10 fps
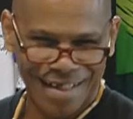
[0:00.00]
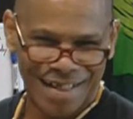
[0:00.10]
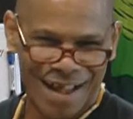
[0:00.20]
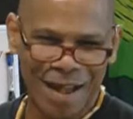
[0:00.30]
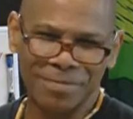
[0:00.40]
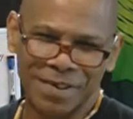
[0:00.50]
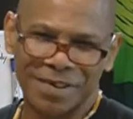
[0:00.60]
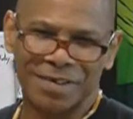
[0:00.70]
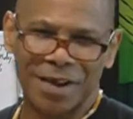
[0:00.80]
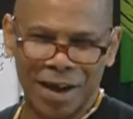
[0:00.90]
I'm
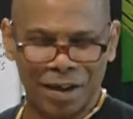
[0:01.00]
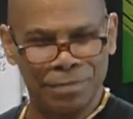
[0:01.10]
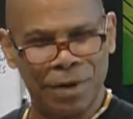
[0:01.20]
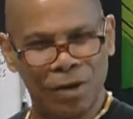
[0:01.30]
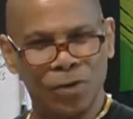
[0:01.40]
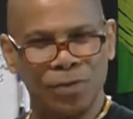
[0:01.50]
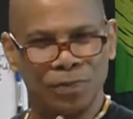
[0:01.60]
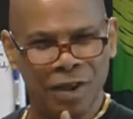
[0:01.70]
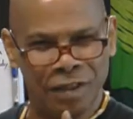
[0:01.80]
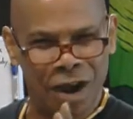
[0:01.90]
just talking about who
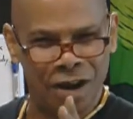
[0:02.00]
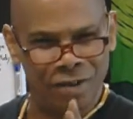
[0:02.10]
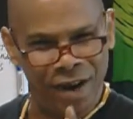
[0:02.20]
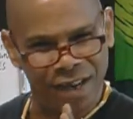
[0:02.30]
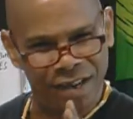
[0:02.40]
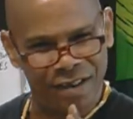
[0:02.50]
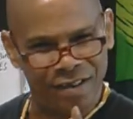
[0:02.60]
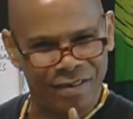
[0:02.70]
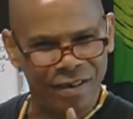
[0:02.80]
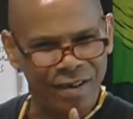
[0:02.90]
Brother R.A.
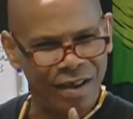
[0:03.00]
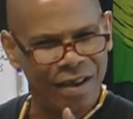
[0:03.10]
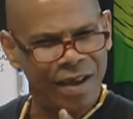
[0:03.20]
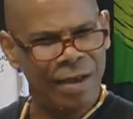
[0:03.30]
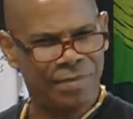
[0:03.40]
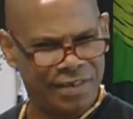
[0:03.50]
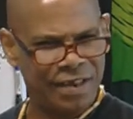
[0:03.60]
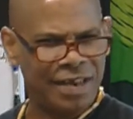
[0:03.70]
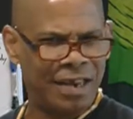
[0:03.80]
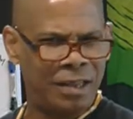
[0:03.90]
is. I'm
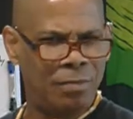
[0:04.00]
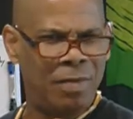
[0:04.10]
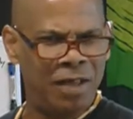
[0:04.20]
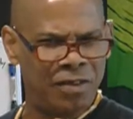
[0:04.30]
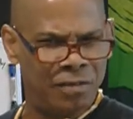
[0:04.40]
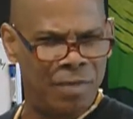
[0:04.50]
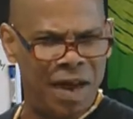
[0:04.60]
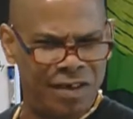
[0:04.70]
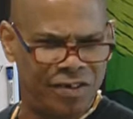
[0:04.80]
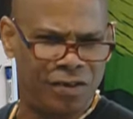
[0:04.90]
seeking the mother of
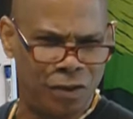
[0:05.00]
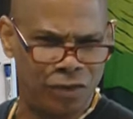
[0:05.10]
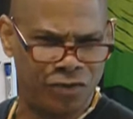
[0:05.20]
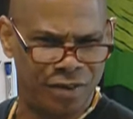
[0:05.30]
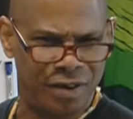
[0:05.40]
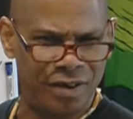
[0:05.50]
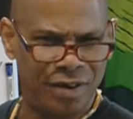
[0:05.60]
my children.